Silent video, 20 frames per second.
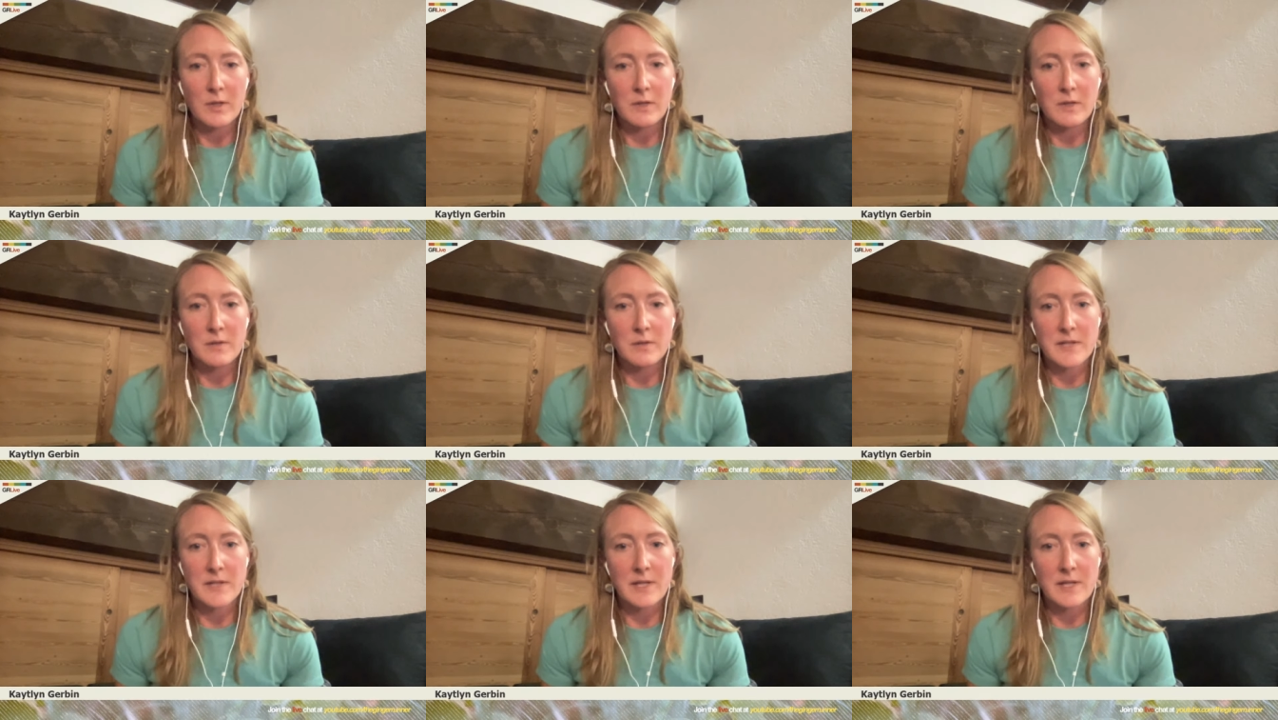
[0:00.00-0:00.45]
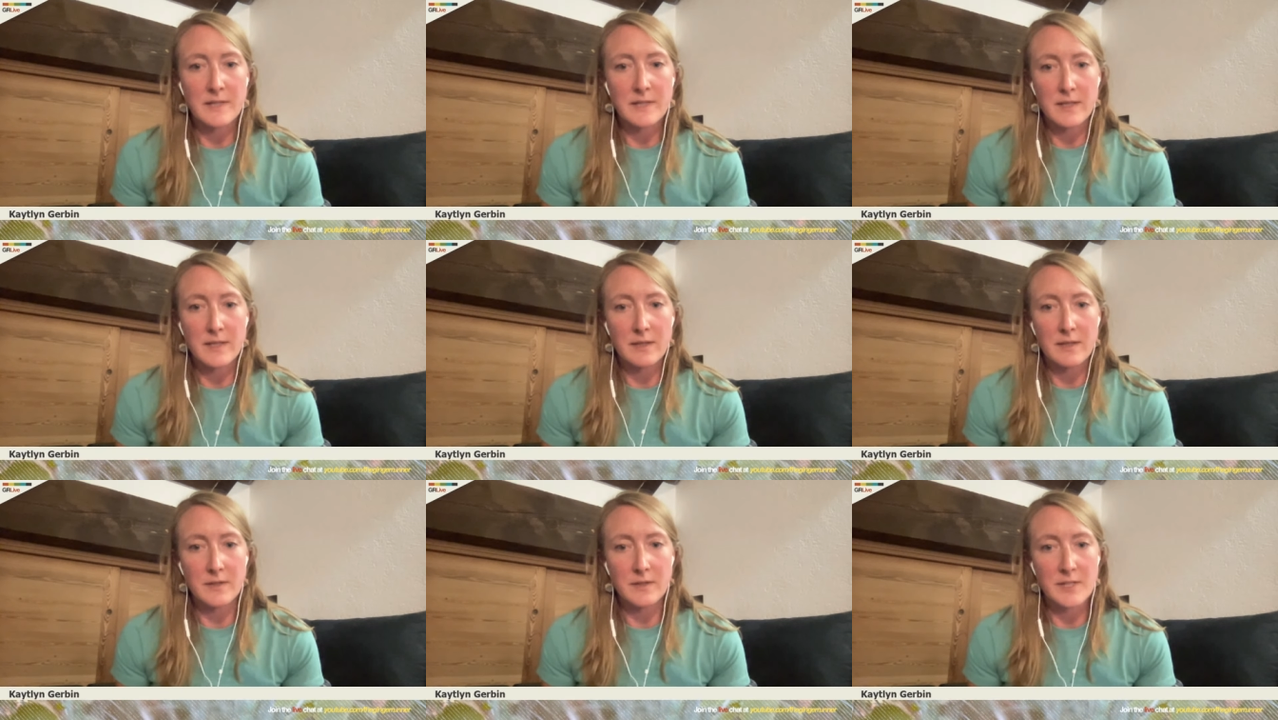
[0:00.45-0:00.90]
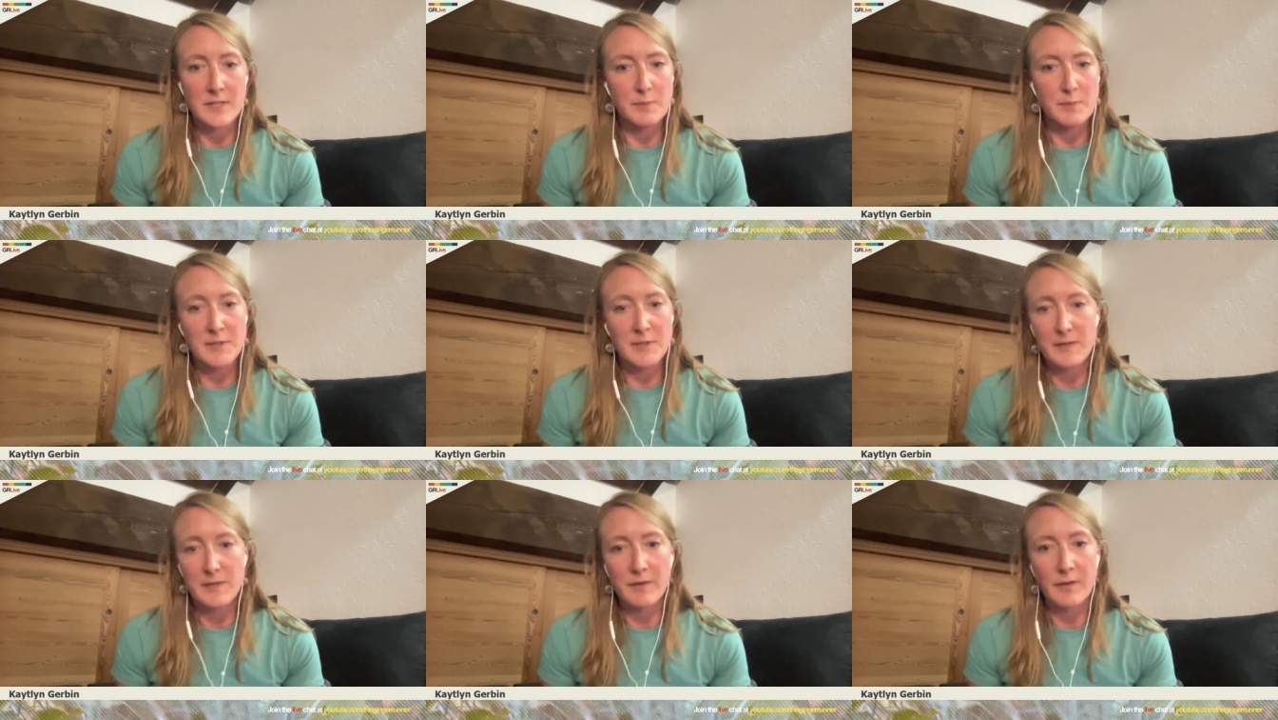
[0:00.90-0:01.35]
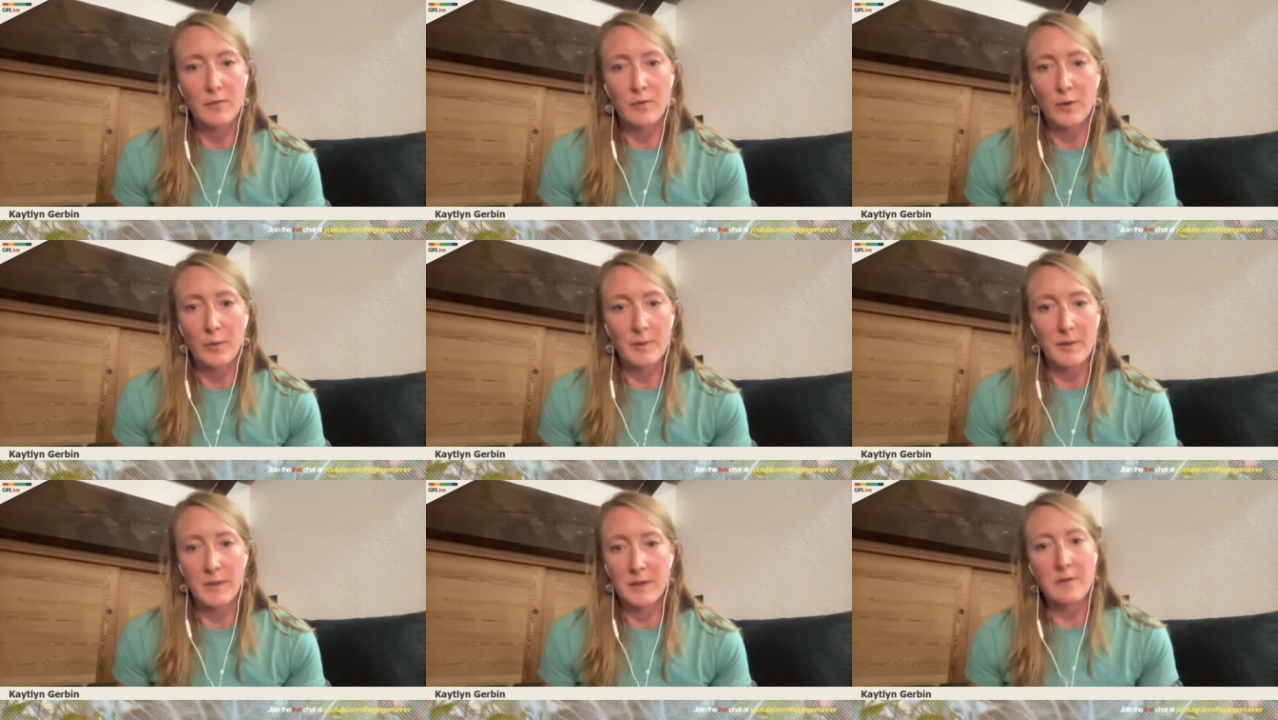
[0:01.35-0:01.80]
says that there's a specific
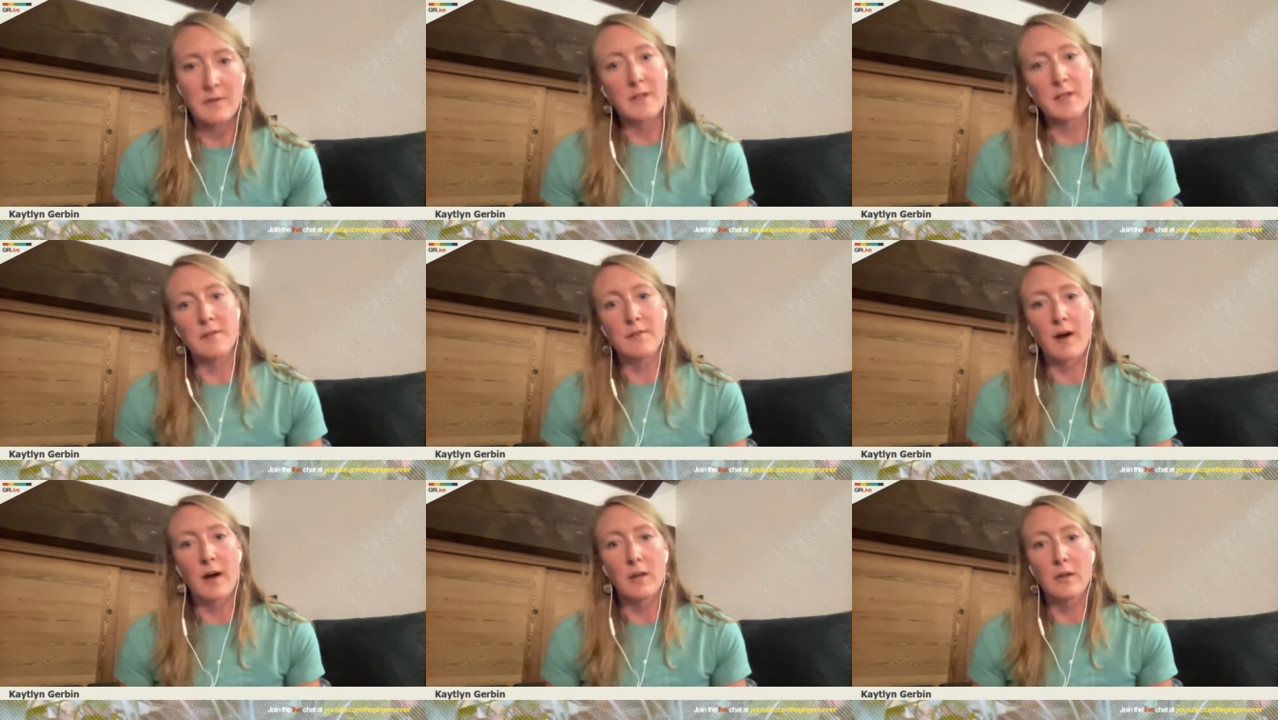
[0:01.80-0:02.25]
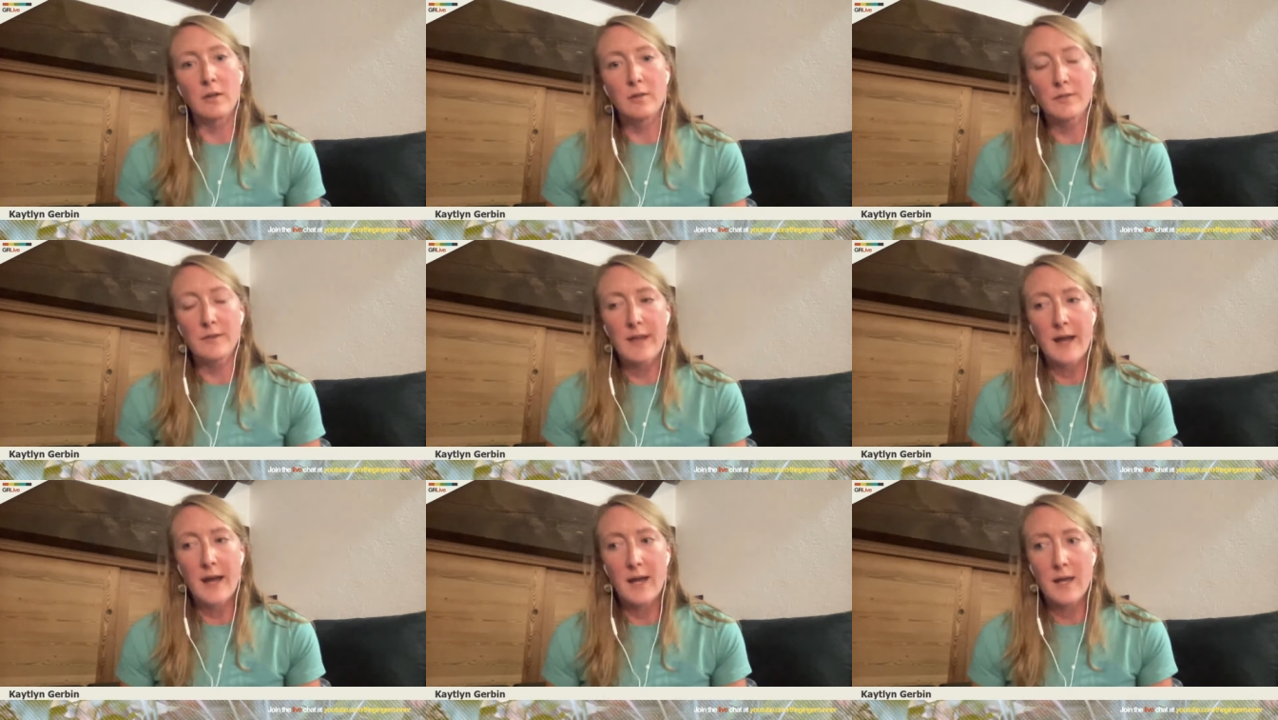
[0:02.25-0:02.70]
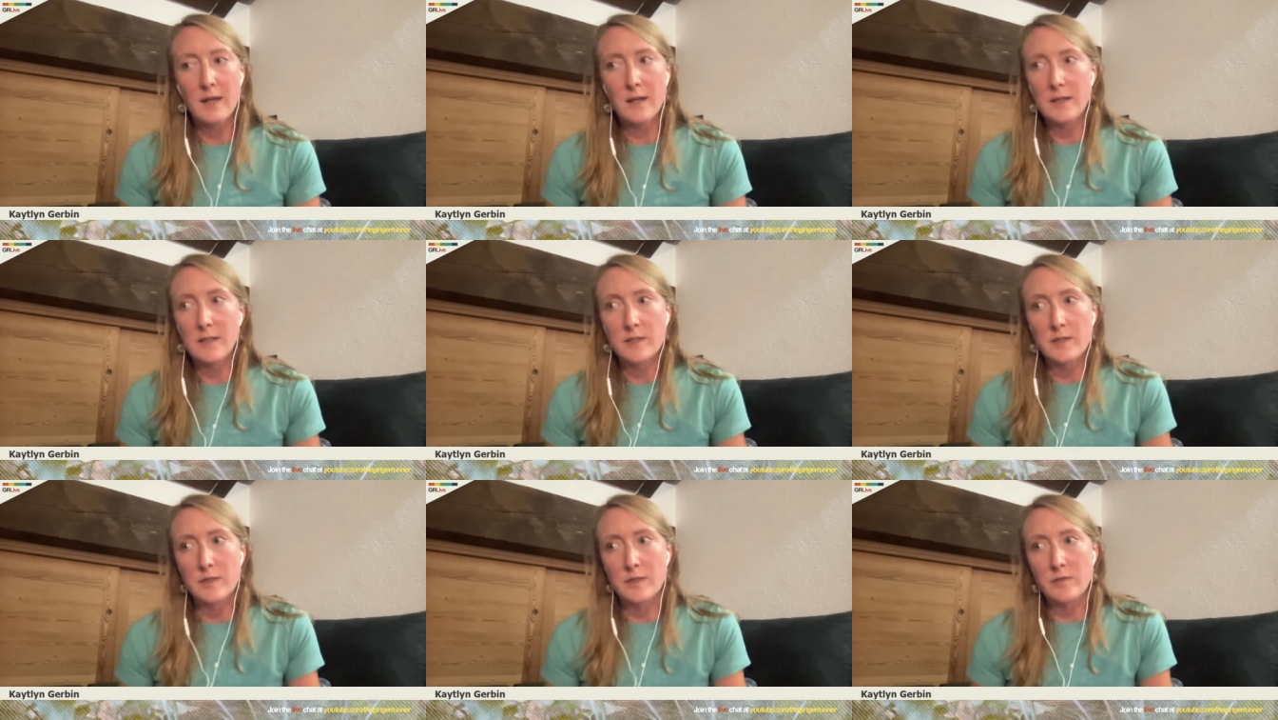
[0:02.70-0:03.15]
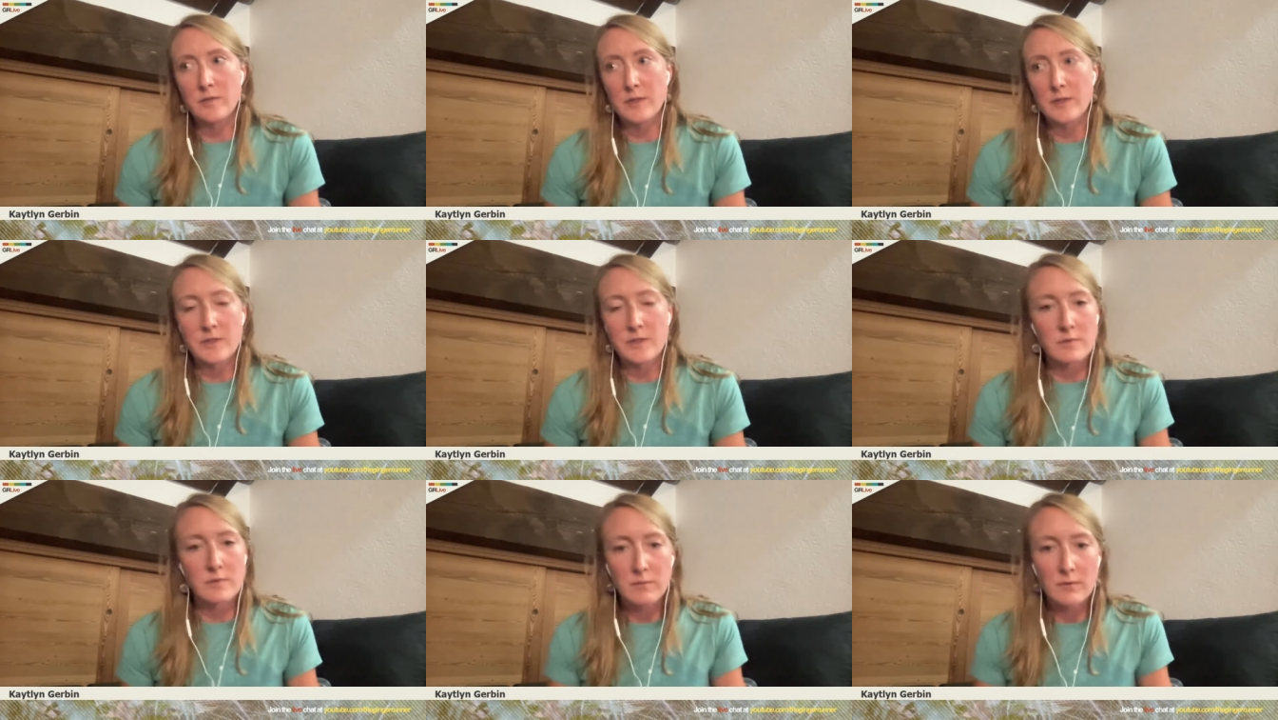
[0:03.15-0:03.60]
formula you need to follow for that is
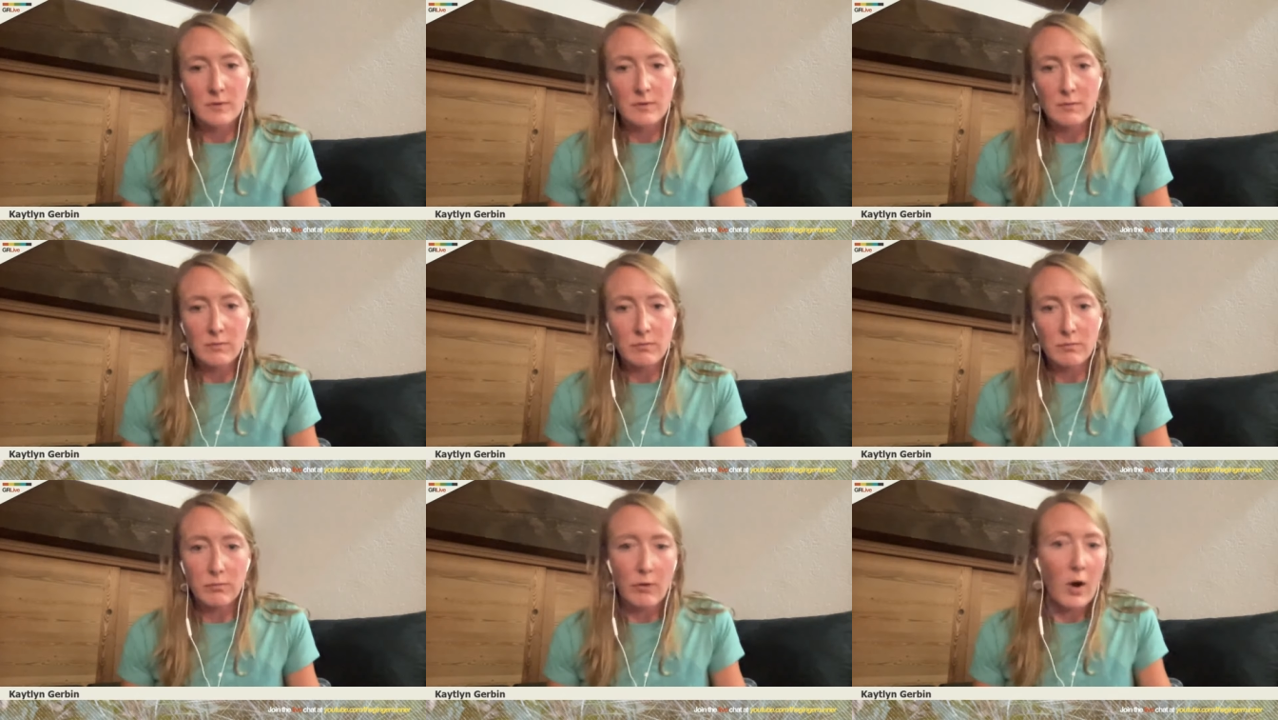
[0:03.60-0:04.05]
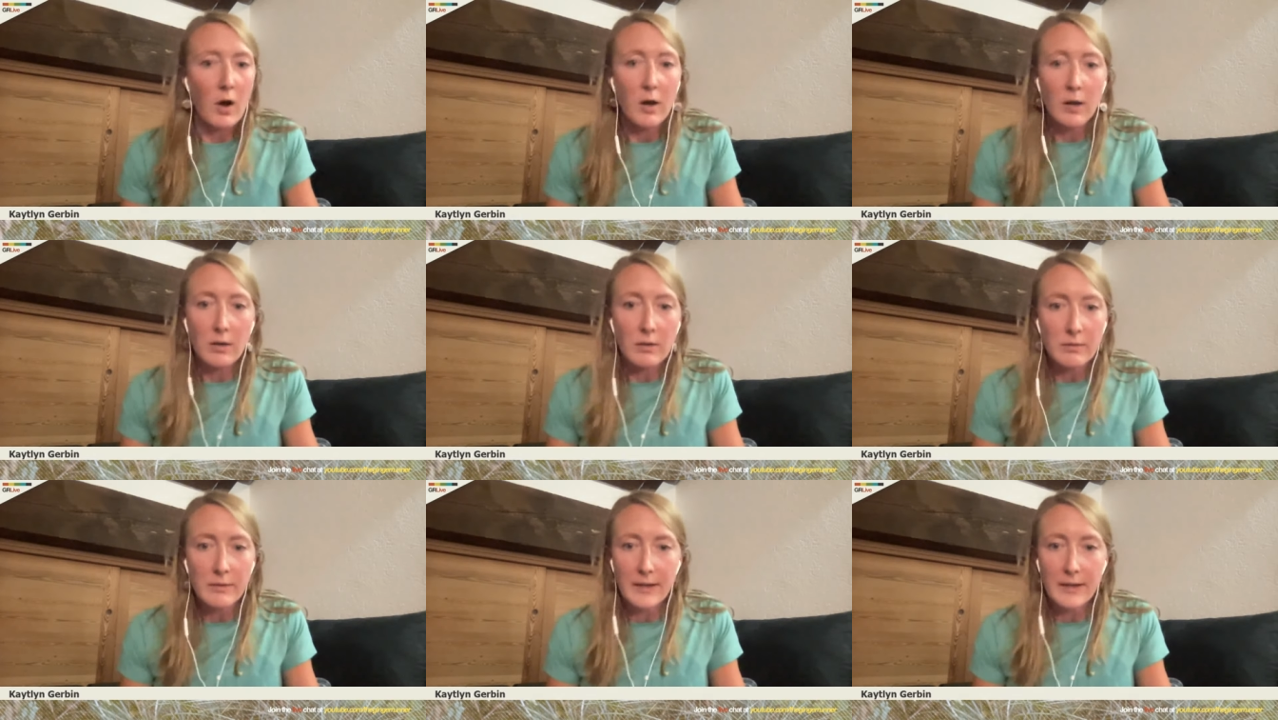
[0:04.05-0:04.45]
just wrong.